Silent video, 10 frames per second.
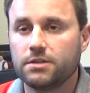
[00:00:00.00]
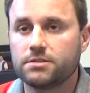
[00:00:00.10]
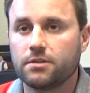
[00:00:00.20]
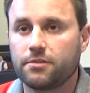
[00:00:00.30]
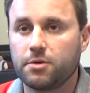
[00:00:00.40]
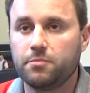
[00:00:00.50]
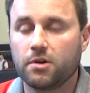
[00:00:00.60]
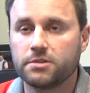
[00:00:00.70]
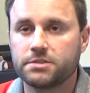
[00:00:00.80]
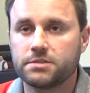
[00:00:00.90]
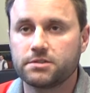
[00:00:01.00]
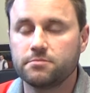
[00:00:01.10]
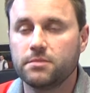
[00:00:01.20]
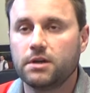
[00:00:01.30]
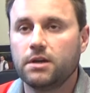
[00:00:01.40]
It's a three-part
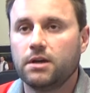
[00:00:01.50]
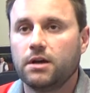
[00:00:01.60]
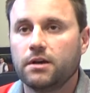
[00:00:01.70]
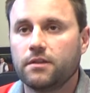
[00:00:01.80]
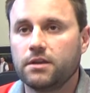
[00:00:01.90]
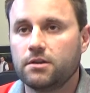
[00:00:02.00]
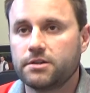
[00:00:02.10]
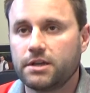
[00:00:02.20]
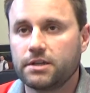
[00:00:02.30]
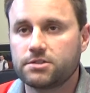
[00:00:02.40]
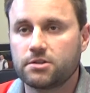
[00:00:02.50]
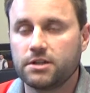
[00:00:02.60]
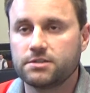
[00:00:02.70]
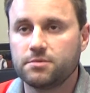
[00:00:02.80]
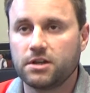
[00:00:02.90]
system. The ear tags
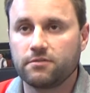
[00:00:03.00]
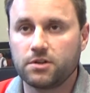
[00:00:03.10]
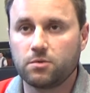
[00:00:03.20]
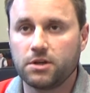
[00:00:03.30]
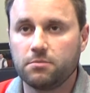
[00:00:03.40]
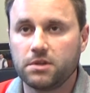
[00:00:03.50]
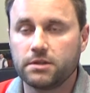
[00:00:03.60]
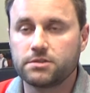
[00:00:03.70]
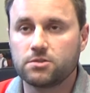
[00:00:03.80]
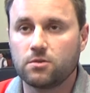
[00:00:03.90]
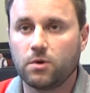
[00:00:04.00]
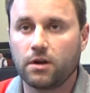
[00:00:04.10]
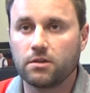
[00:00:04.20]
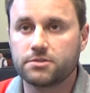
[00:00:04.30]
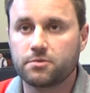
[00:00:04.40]
transmit every 20 minutes to a
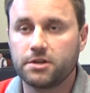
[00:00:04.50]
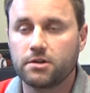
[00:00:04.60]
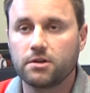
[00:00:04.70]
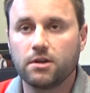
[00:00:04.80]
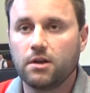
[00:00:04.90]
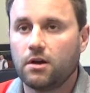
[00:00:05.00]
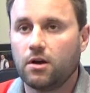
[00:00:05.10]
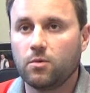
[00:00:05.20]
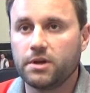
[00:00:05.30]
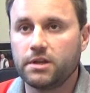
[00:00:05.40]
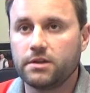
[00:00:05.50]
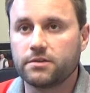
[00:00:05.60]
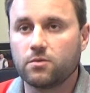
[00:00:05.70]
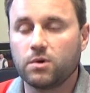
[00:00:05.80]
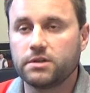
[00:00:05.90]
wireless reader. All we need
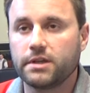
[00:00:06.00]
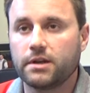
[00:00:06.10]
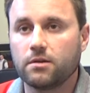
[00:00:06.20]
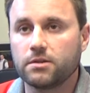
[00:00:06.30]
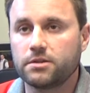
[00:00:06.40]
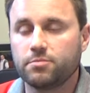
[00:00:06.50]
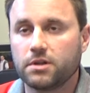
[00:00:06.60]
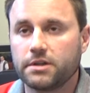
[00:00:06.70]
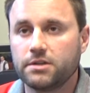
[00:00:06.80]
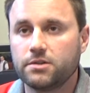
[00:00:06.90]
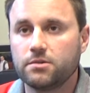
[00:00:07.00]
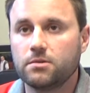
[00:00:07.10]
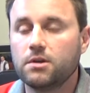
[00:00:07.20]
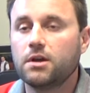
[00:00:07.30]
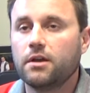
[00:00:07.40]
is a 110 outlet to plug into.